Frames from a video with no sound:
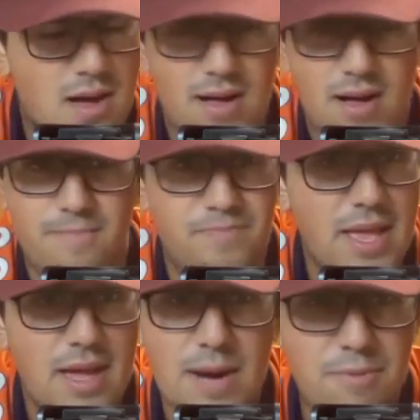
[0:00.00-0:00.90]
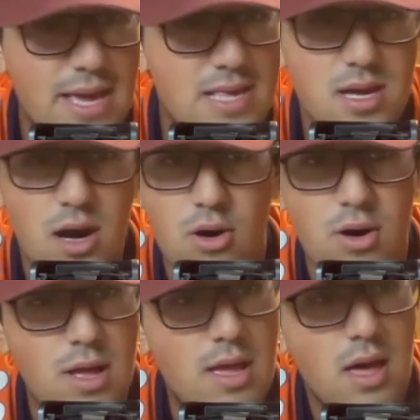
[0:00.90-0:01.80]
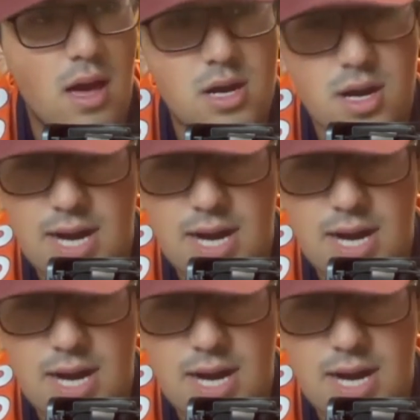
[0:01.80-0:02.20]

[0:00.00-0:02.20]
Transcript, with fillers: uh, a couple days ago. Kirk